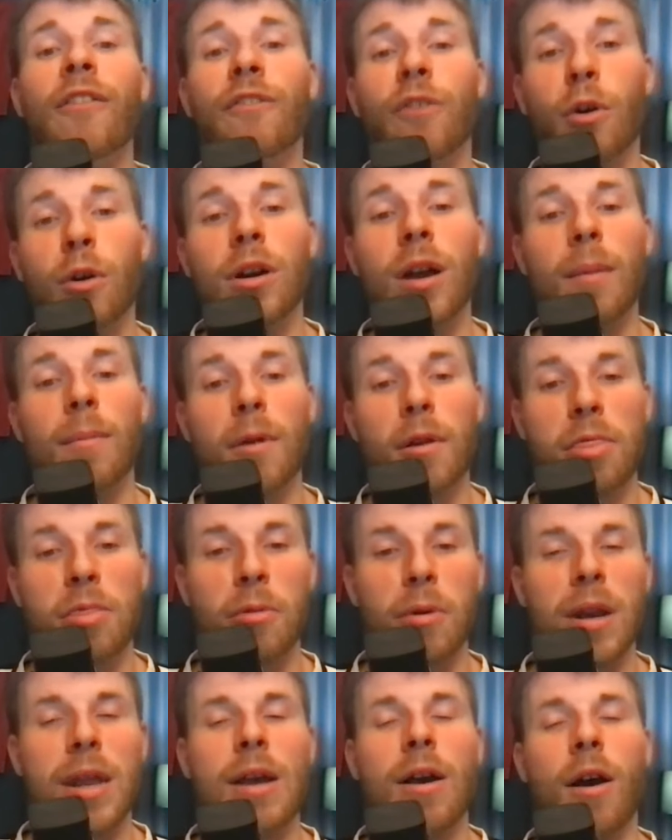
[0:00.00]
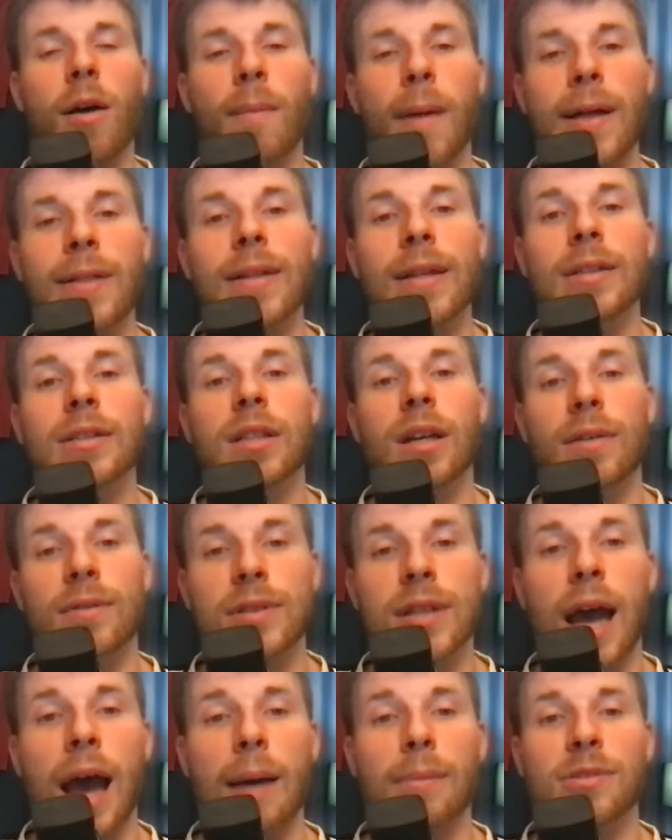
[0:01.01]
For number three on my list of
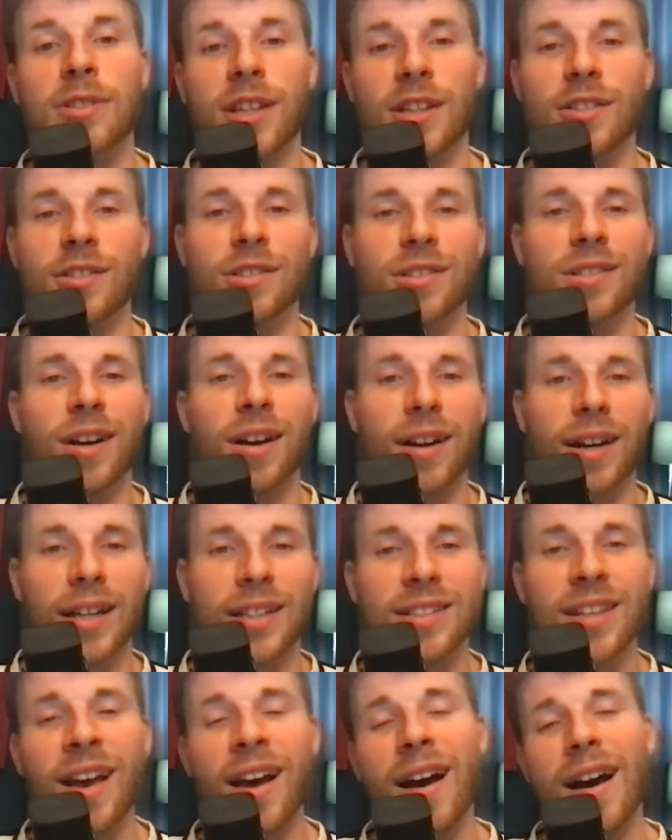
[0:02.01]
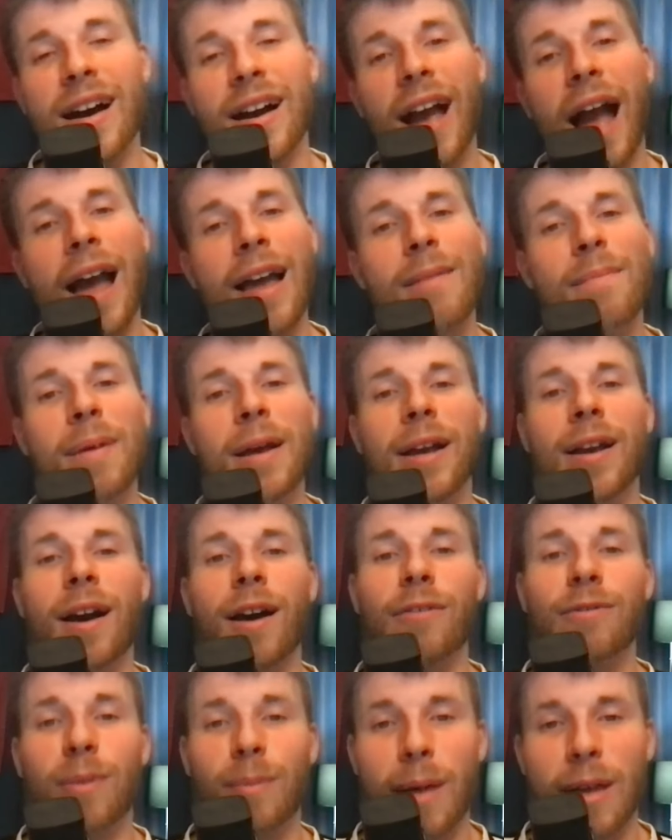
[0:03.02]
top Sixers targets, a guy a bit
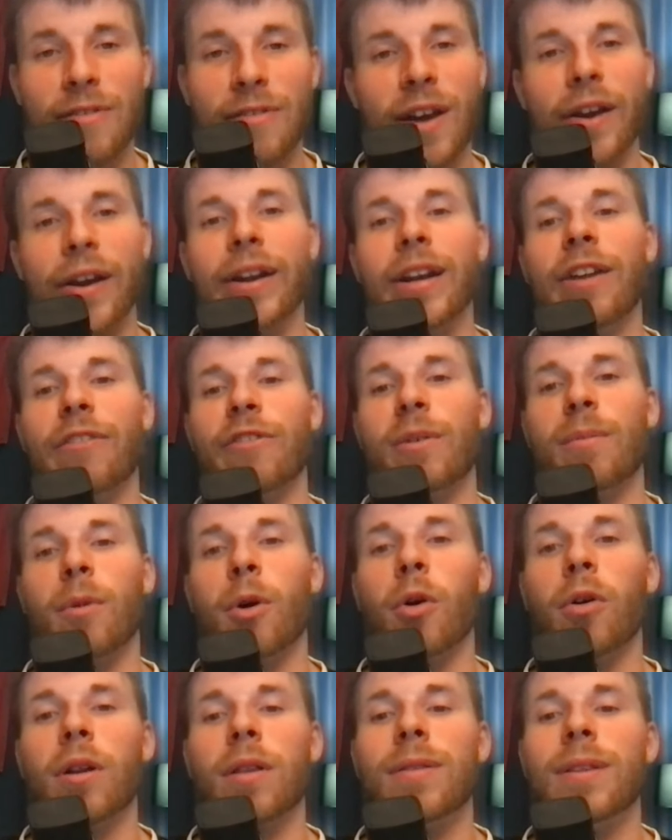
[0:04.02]
cut from a very different mold.